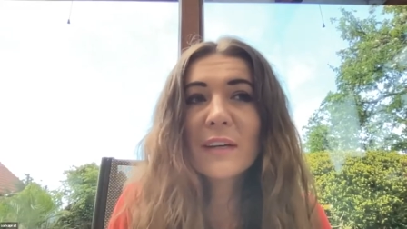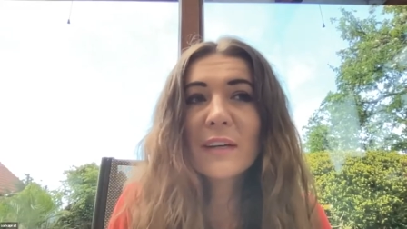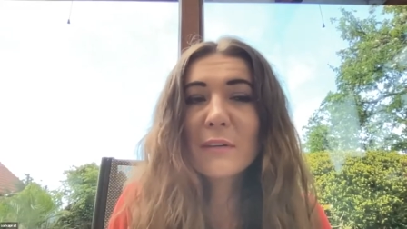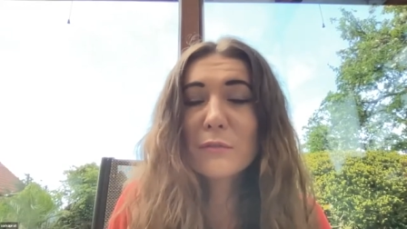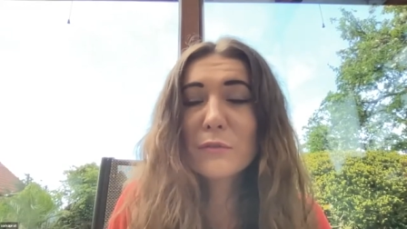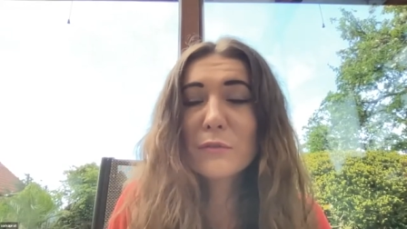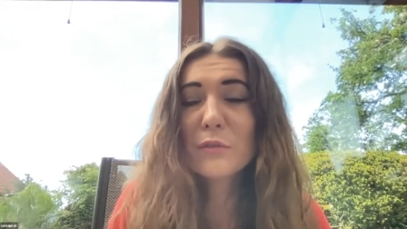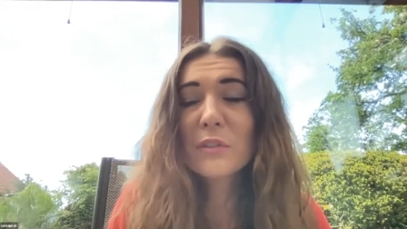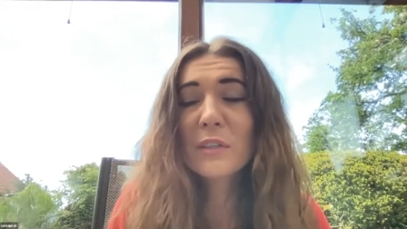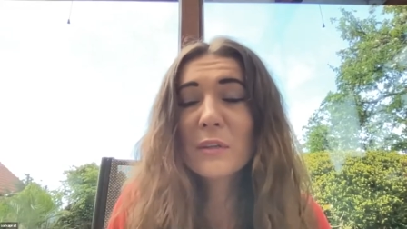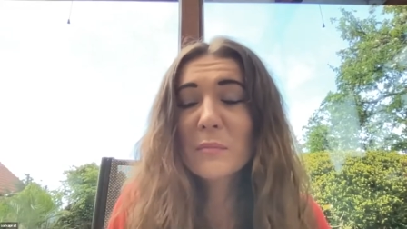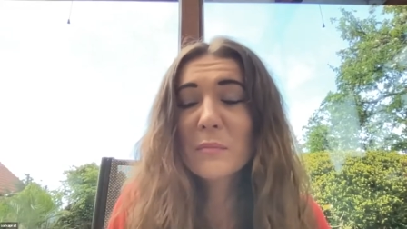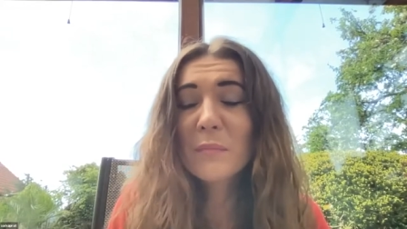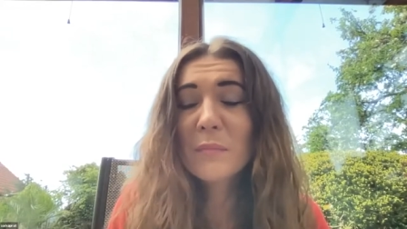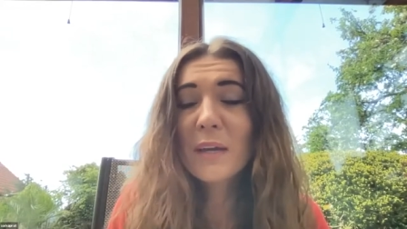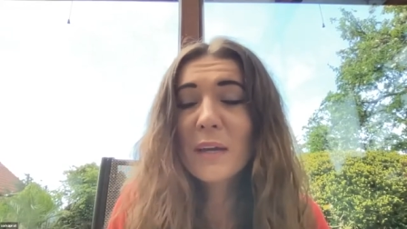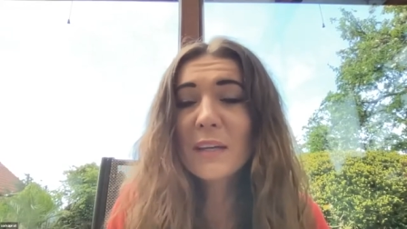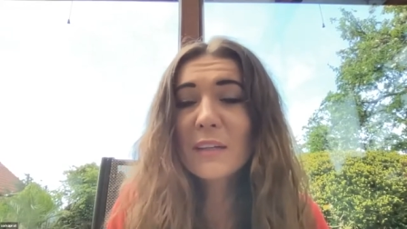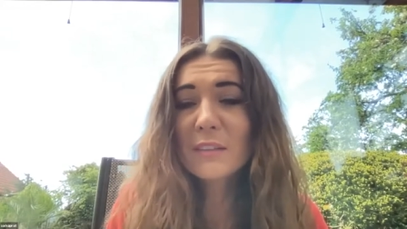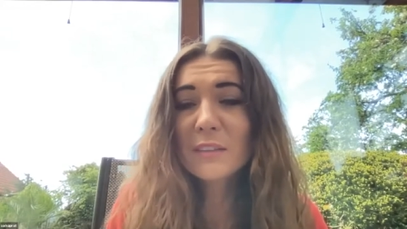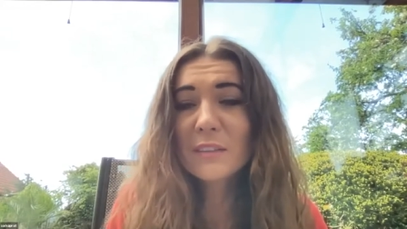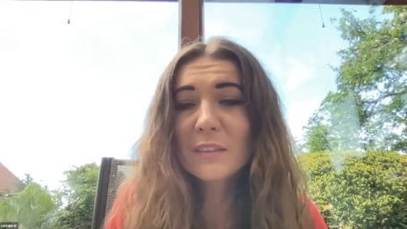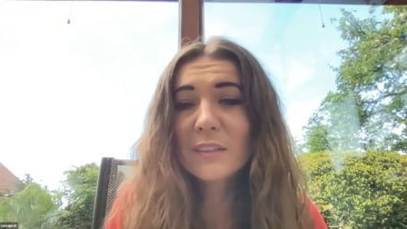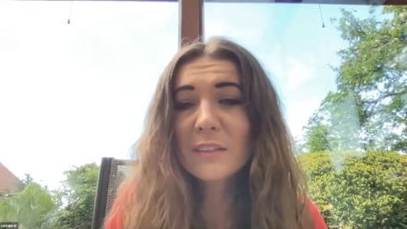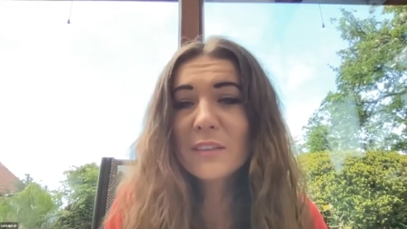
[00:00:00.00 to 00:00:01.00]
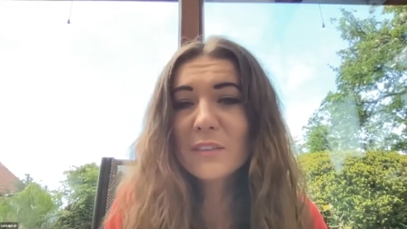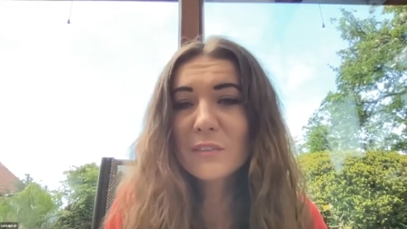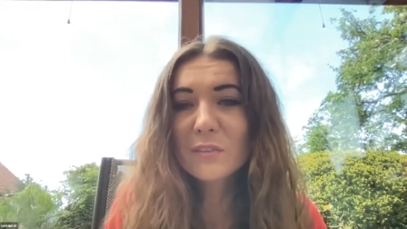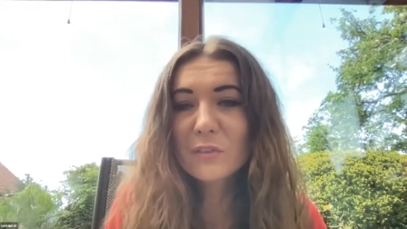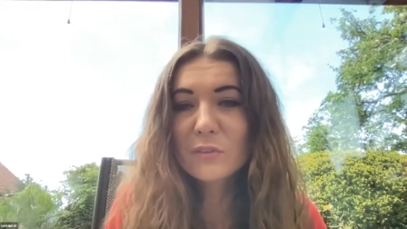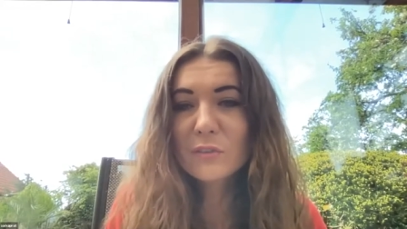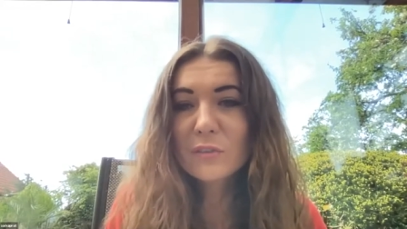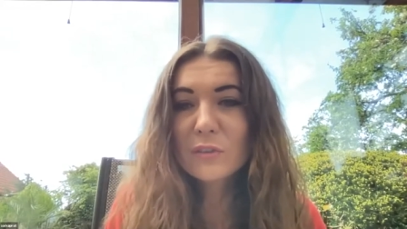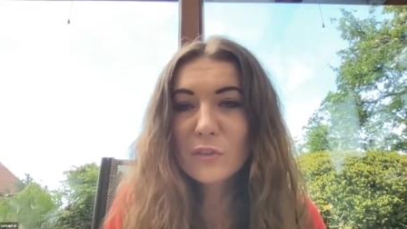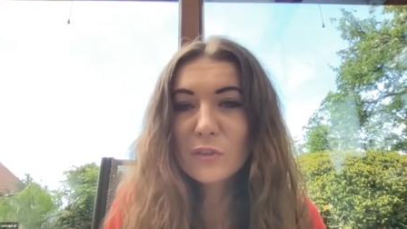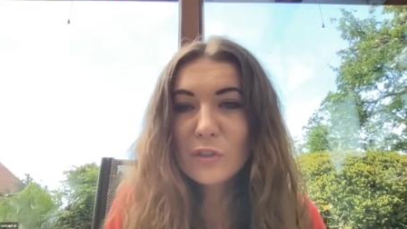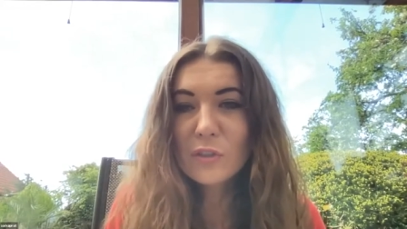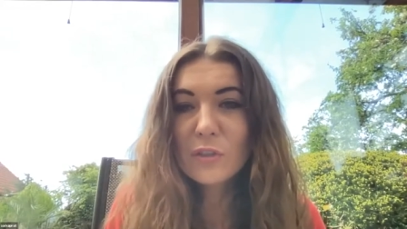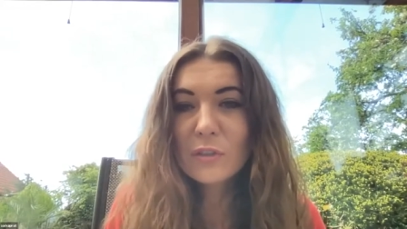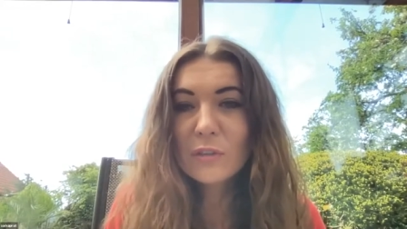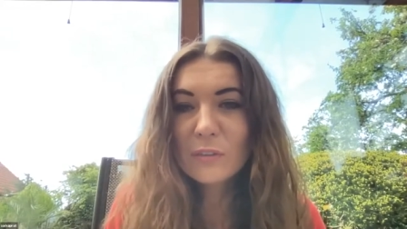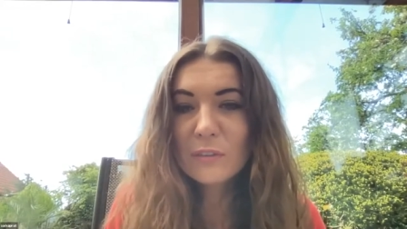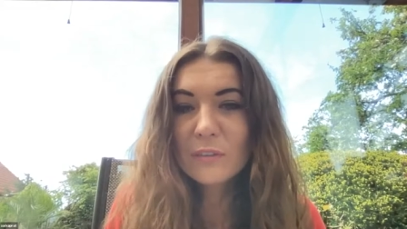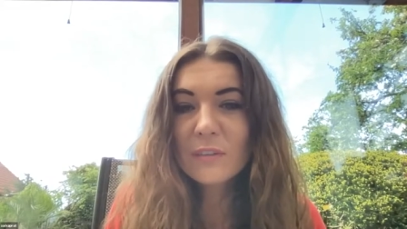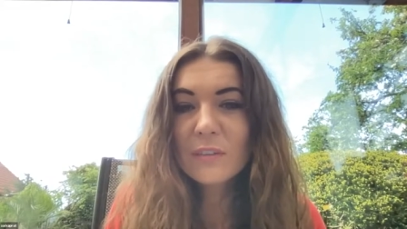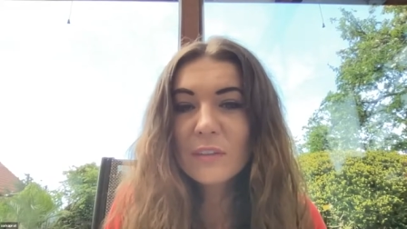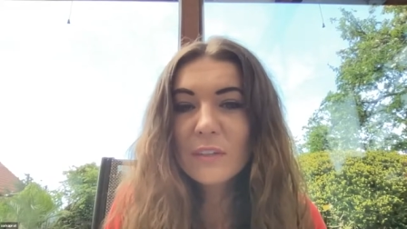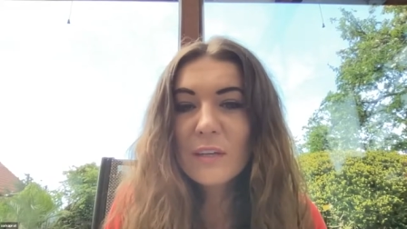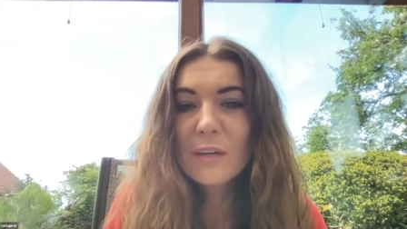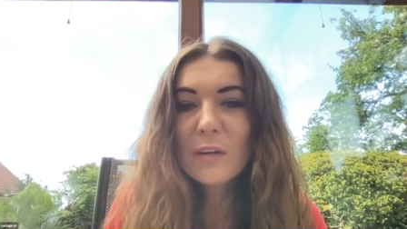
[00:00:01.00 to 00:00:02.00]
I would say mayor in the
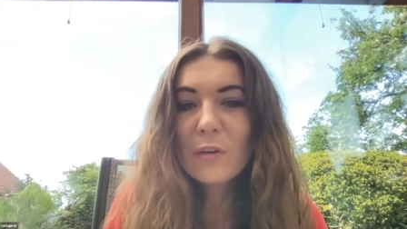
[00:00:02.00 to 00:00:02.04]
region